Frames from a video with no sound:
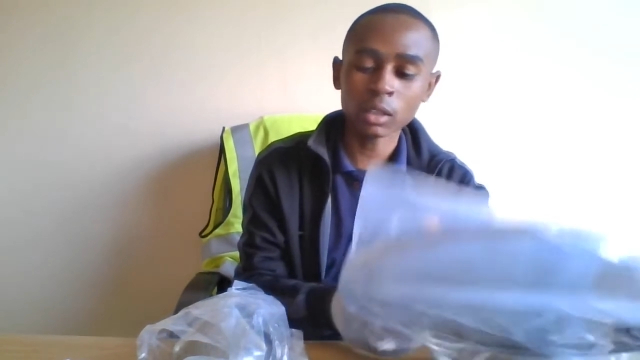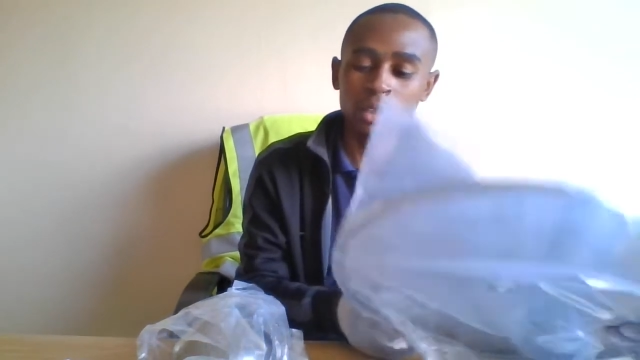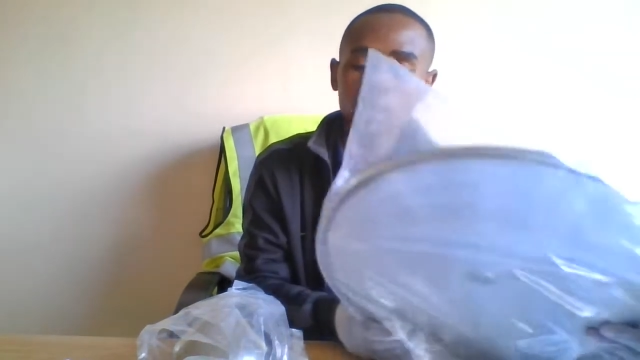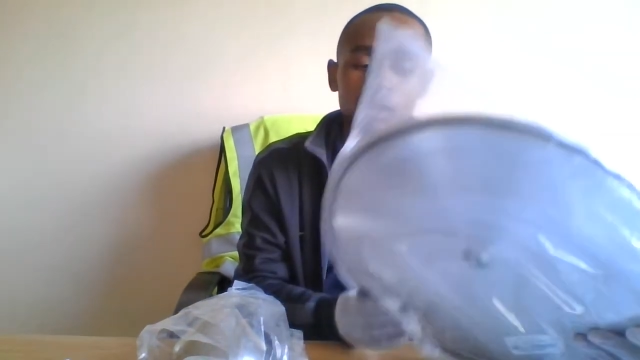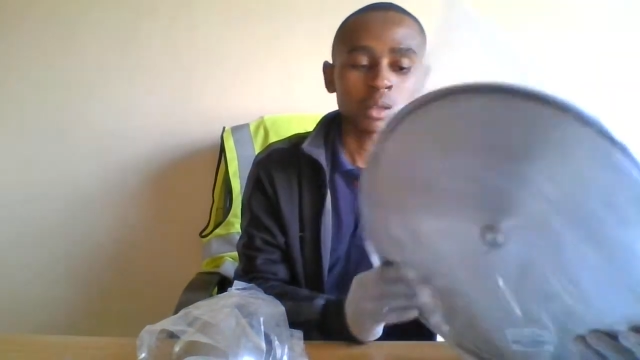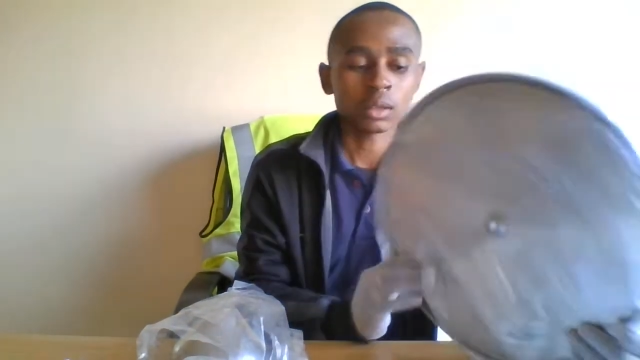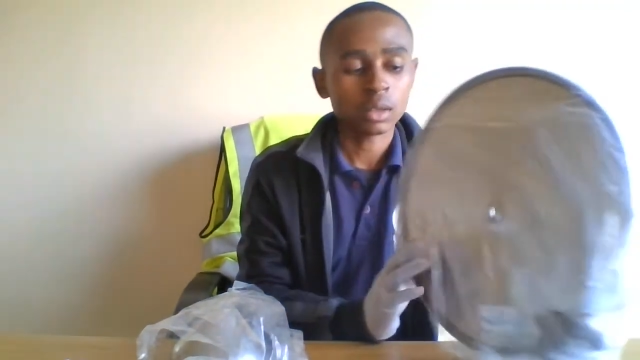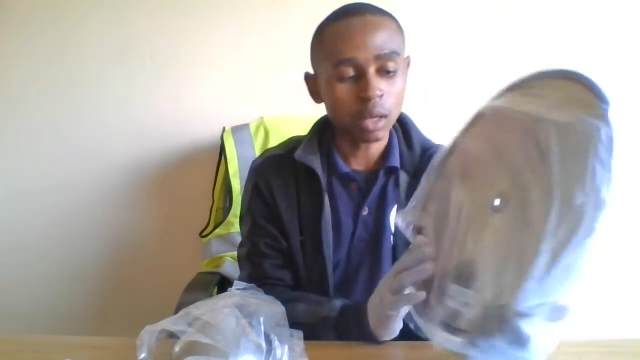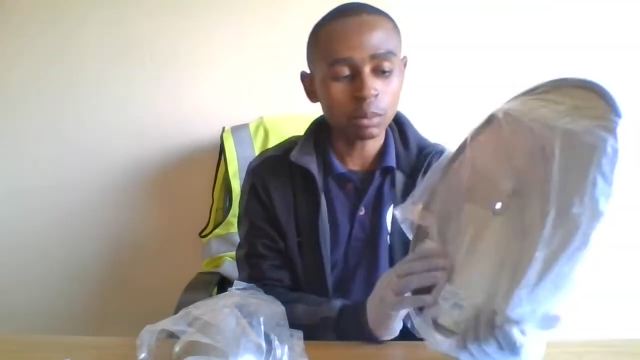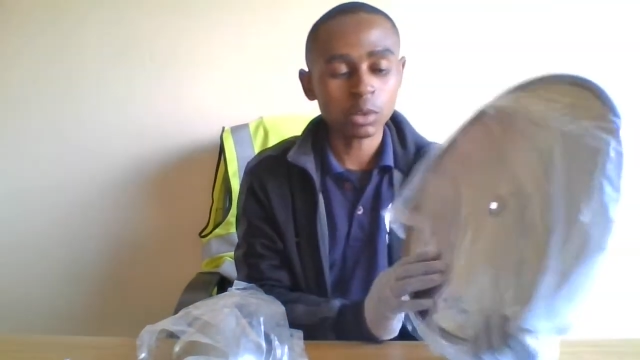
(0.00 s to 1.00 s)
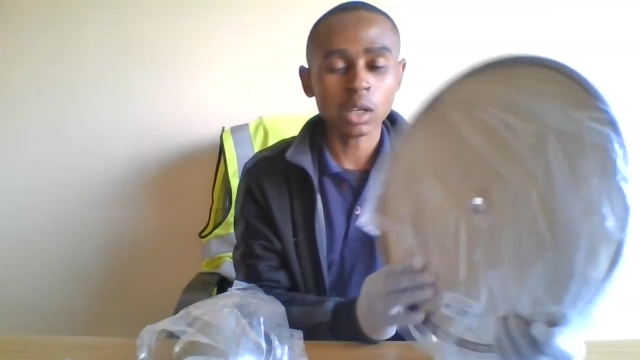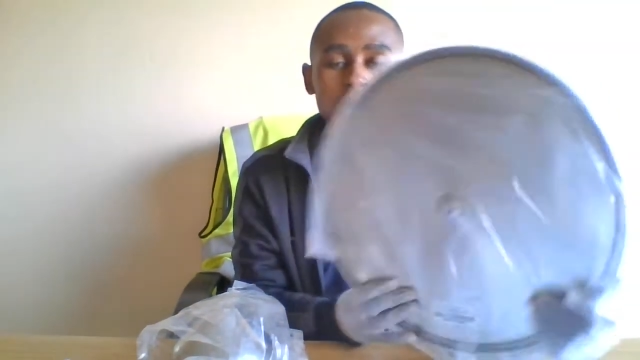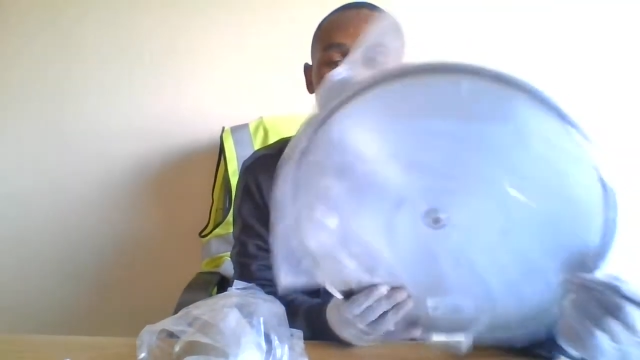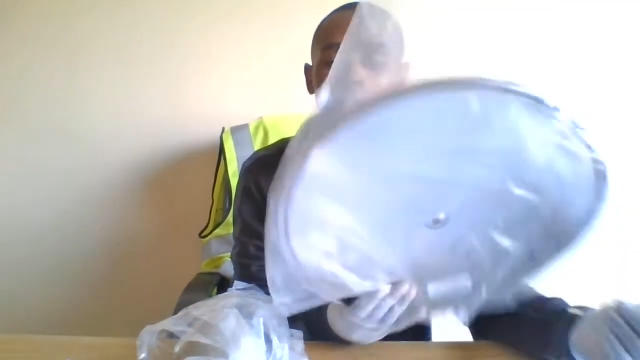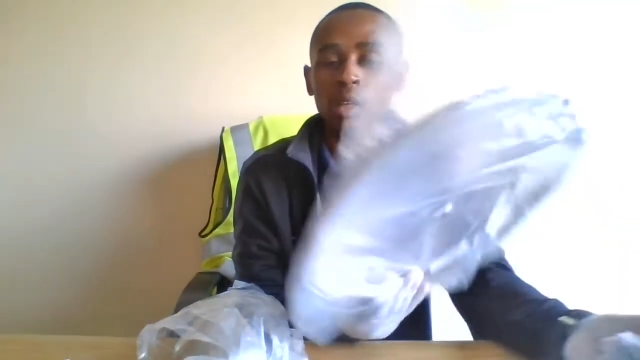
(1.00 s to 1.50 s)

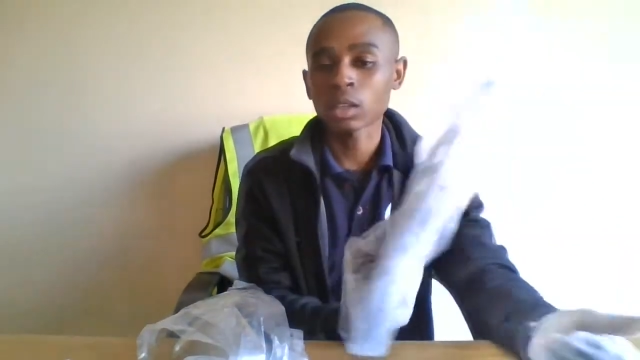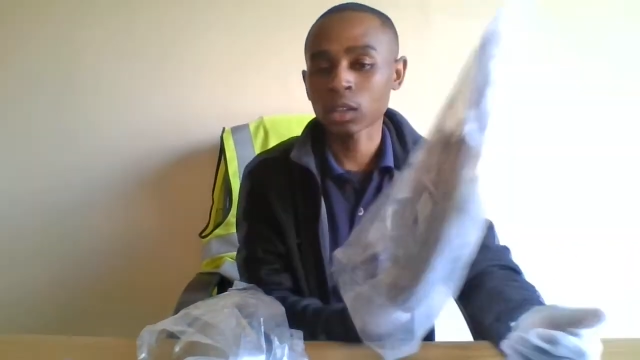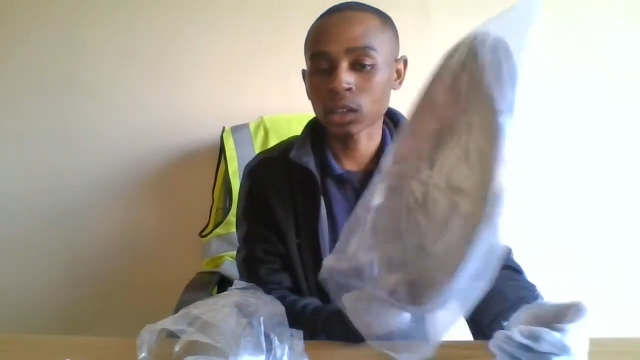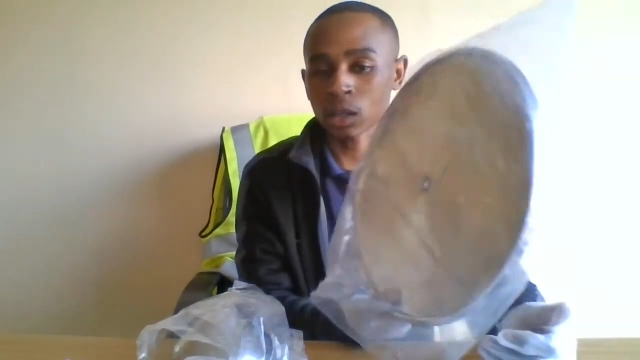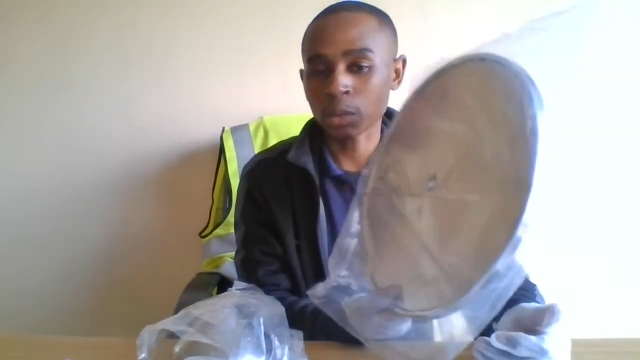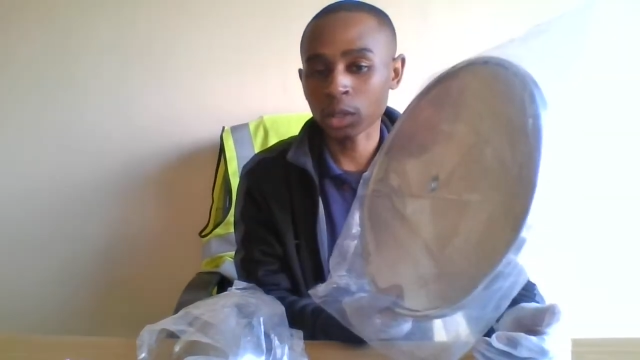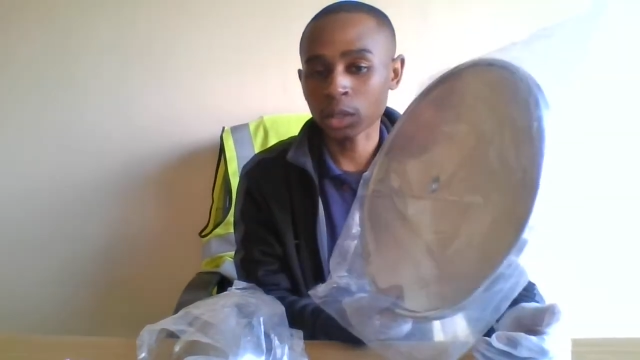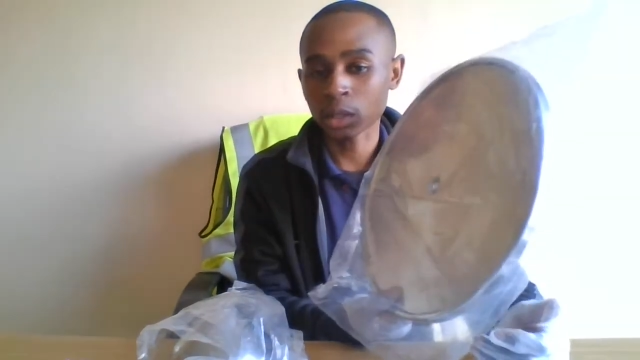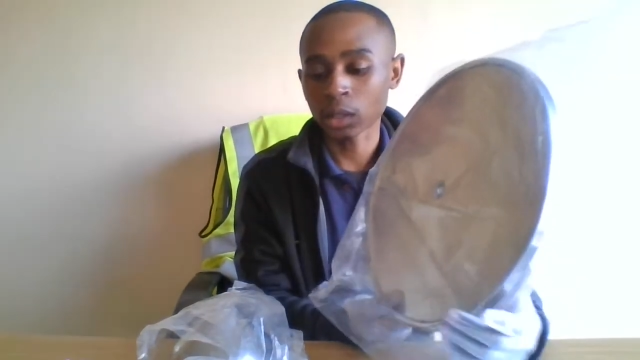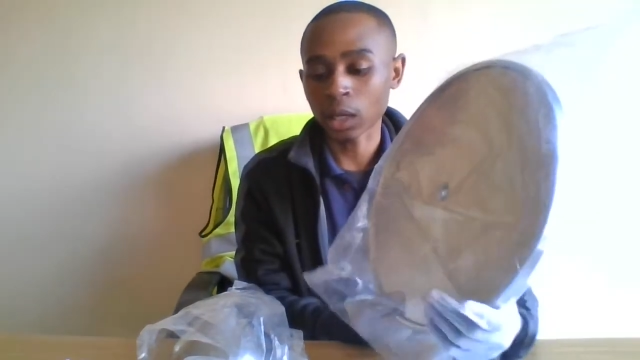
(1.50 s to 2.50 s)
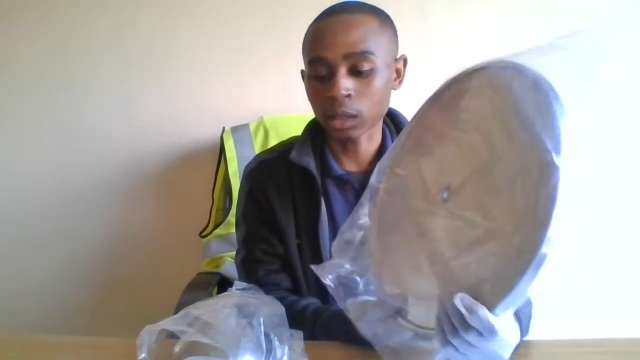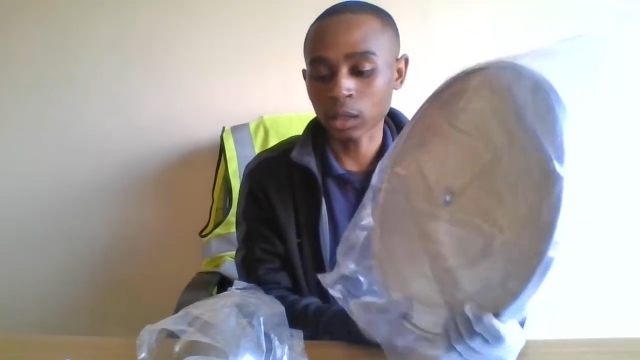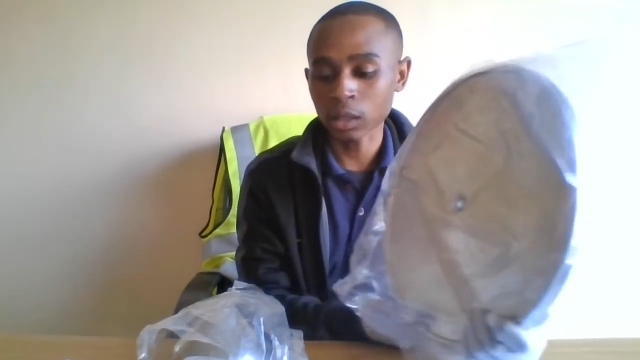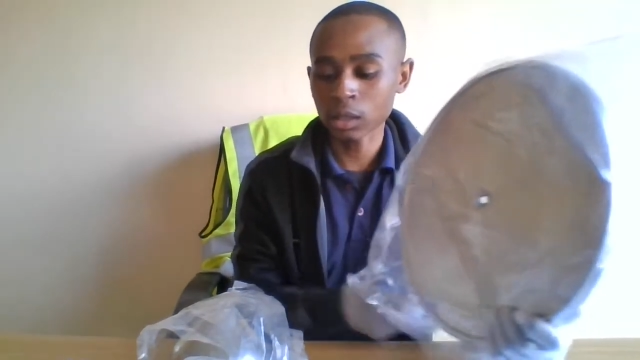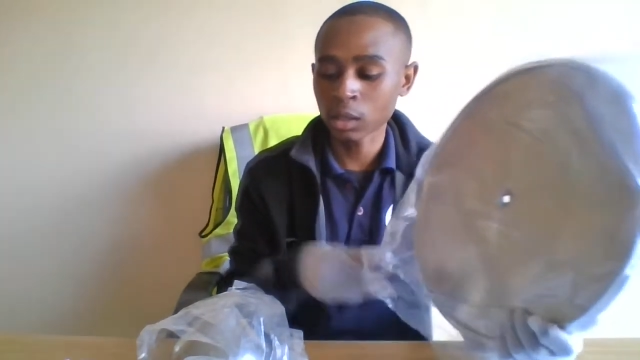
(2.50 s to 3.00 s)
sometimes you get it separately like
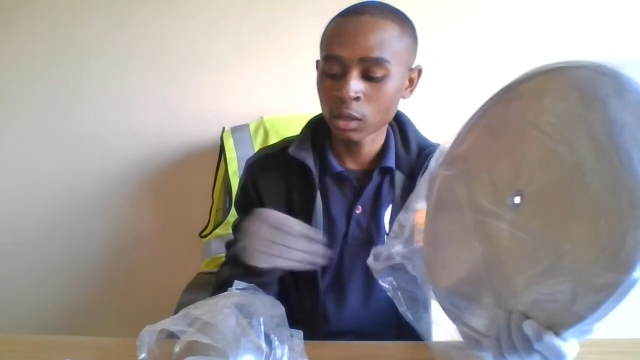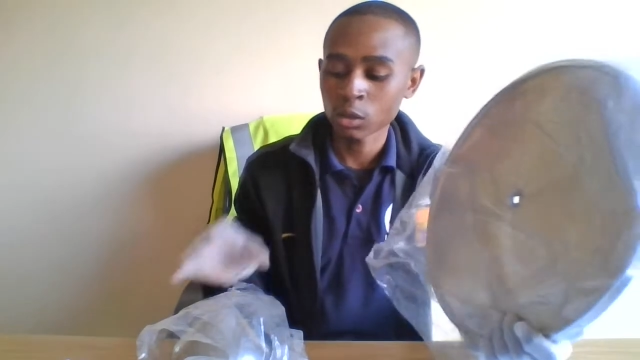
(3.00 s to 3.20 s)
this.